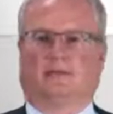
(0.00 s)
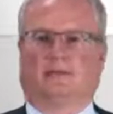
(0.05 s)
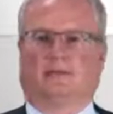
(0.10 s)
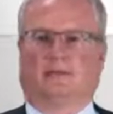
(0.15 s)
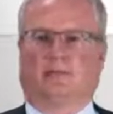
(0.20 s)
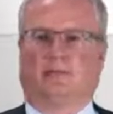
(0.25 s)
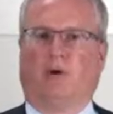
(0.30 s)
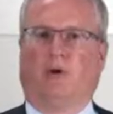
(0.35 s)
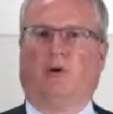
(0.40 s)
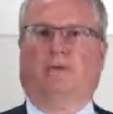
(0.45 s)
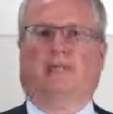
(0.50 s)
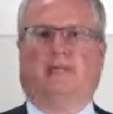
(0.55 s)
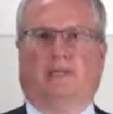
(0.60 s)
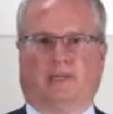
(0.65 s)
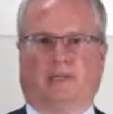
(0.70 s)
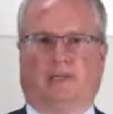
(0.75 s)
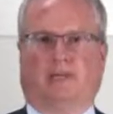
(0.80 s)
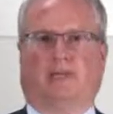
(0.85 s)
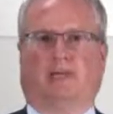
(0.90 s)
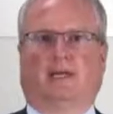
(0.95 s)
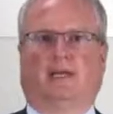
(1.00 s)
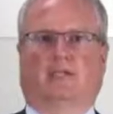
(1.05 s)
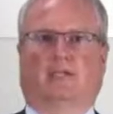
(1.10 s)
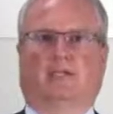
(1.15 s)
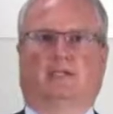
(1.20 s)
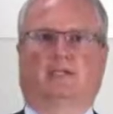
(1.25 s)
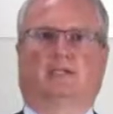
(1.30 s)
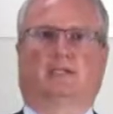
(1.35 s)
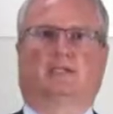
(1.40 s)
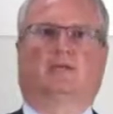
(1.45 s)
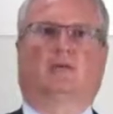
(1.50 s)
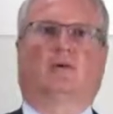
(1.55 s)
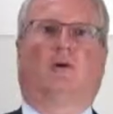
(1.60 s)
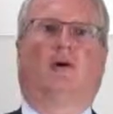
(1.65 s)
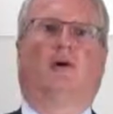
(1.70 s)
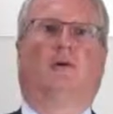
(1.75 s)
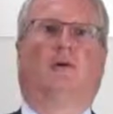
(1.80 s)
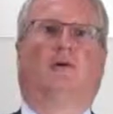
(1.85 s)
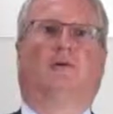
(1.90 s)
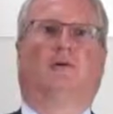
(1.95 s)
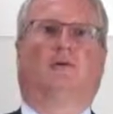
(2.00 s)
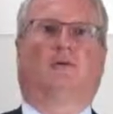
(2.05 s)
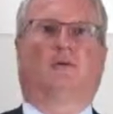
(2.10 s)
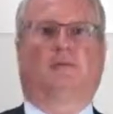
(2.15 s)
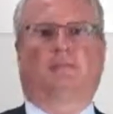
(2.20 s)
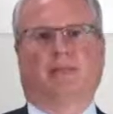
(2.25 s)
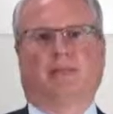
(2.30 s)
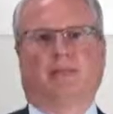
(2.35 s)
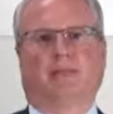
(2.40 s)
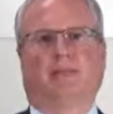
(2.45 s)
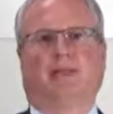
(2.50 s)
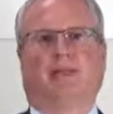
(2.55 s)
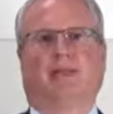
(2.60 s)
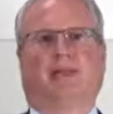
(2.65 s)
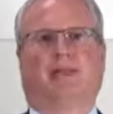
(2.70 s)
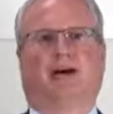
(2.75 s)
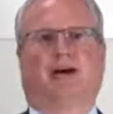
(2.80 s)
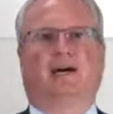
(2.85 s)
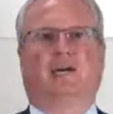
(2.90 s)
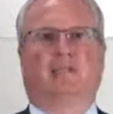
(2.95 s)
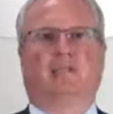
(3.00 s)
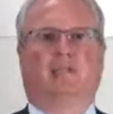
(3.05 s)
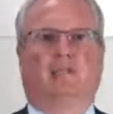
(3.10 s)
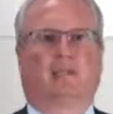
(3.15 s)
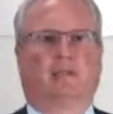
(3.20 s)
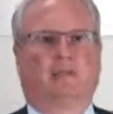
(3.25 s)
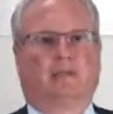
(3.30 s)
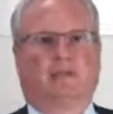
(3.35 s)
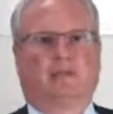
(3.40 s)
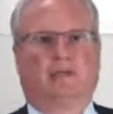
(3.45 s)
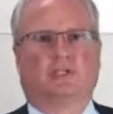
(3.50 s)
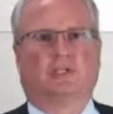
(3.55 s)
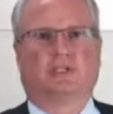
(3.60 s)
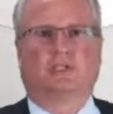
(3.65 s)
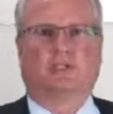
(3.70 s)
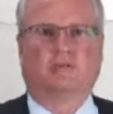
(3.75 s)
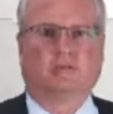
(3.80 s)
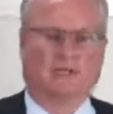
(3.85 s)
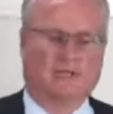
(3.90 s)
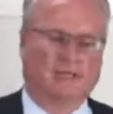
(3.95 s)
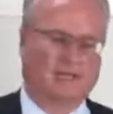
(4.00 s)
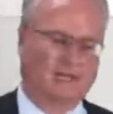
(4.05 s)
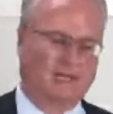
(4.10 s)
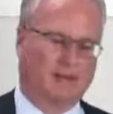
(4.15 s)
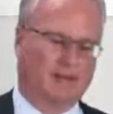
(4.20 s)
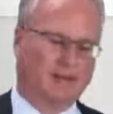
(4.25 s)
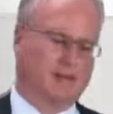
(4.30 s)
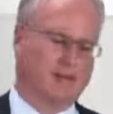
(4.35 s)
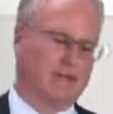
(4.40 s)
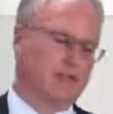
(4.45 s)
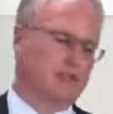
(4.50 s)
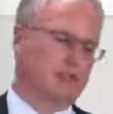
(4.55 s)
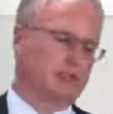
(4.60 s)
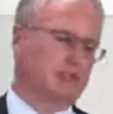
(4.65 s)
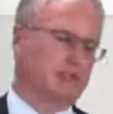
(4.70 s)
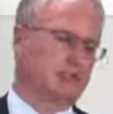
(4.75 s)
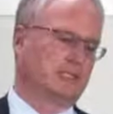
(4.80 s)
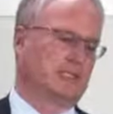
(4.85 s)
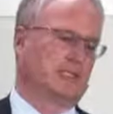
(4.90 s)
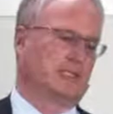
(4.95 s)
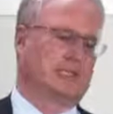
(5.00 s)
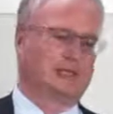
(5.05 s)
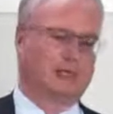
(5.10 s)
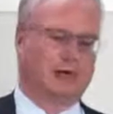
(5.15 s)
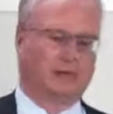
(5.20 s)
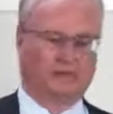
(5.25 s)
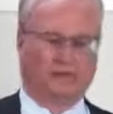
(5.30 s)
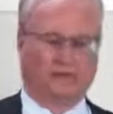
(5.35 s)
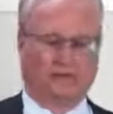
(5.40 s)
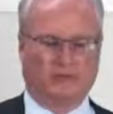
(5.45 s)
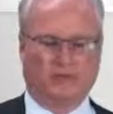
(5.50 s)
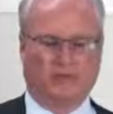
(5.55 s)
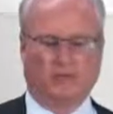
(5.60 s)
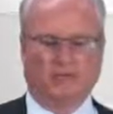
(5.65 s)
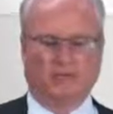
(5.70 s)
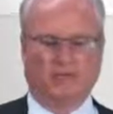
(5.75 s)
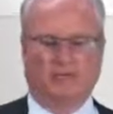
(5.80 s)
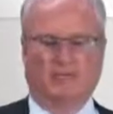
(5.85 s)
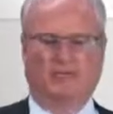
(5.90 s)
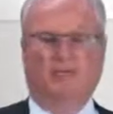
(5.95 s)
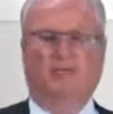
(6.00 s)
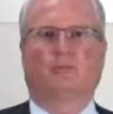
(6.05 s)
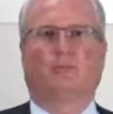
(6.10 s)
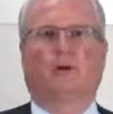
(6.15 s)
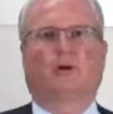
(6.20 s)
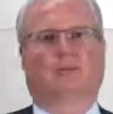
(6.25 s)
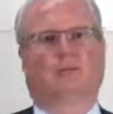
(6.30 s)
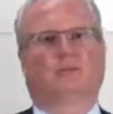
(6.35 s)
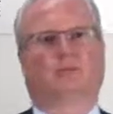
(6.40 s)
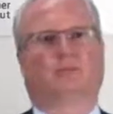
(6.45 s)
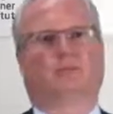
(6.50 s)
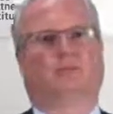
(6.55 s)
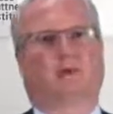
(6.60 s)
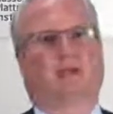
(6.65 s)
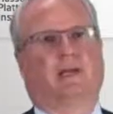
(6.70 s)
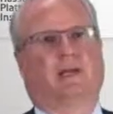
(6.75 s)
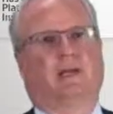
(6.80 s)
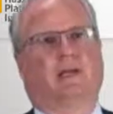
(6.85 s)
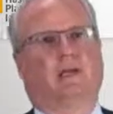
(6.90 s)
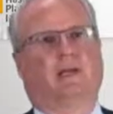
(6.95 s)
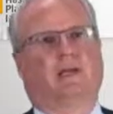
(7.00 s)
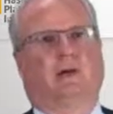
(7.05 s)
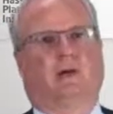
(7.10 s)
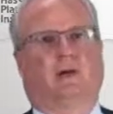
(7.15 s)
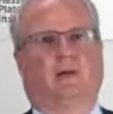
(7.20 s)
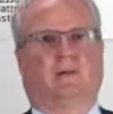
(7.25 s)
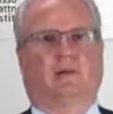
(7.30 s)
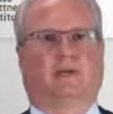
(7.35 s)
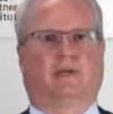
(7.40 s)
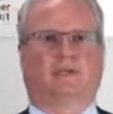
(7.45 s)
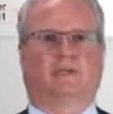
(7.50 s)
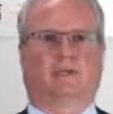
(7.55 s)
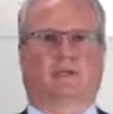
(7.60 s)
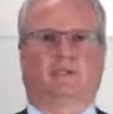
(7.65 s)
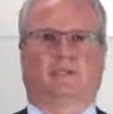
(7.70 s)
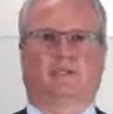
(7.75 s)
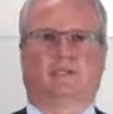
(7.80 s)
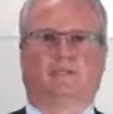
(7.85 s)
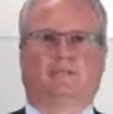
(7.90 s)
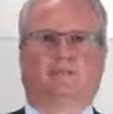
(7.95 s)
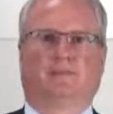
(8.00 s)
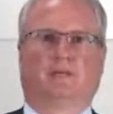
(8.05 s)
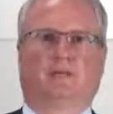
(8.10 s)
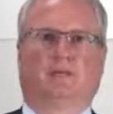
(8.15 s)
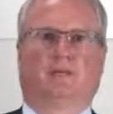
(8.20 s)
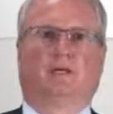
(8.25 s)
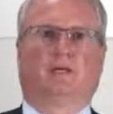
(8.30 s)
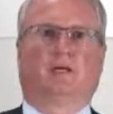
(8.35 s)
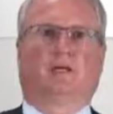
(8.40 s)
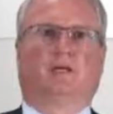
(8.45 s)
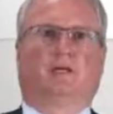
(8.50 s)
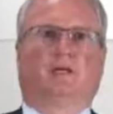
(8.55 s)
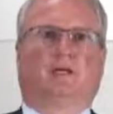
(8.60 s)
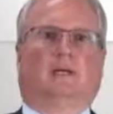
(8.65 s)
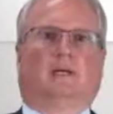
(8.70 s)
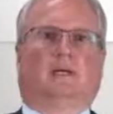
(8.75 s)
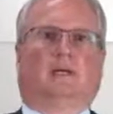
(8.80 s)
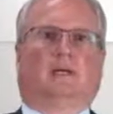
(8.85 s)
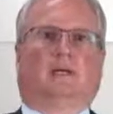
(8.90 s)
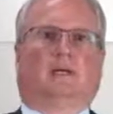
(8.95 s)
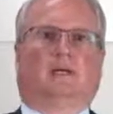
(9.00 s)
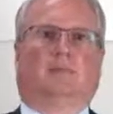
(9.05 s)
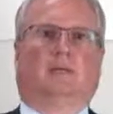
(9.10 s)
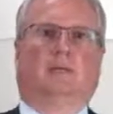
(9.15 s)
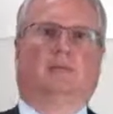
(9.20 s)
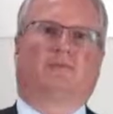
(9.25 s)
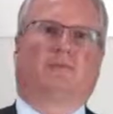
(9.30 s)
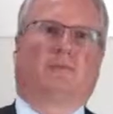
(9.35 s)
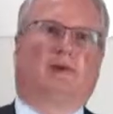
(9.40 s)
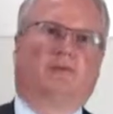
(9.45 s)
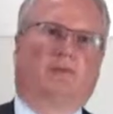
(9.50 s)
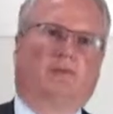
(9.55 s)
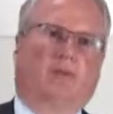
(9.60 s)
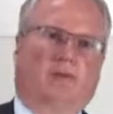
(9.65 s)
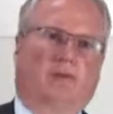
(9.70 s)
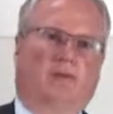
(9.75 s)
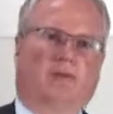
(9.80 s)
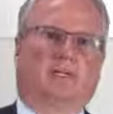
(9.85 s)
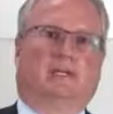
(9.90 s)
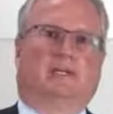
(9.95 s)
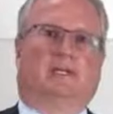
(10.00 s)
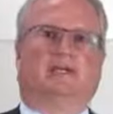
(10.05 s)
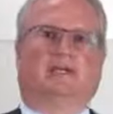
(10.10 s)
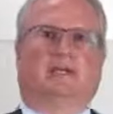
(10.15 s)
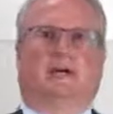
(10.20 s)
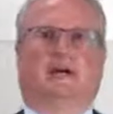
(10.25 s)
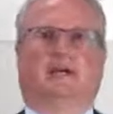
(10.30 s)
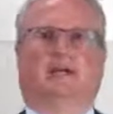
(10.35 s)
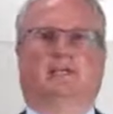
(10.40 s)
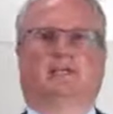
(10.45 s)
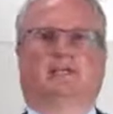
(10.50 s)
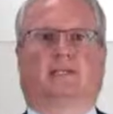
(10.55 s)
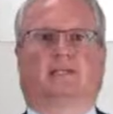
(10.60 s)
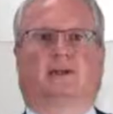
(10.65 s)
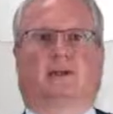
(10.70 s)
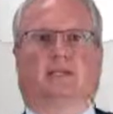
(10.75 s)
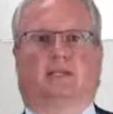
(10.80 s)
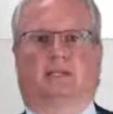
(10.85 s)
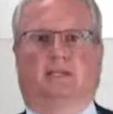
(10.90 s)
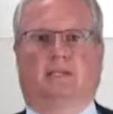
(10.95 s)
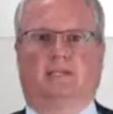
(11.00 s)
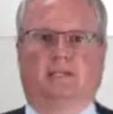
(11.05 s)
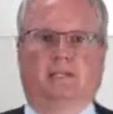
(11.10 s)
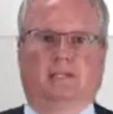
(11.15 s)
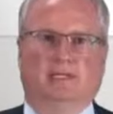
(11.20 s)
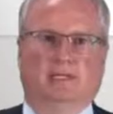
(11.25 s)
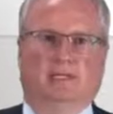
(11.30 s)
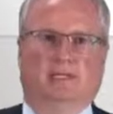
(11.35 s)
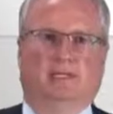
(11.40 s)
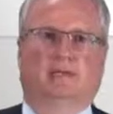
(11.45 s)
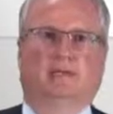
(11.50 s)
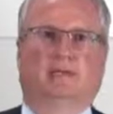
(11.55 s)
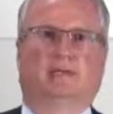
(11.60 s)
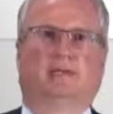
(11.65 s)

important applications. So all or many large mission-critical applications of traditional enterprises run on mainframes. The mainframe guarantees the highest availability,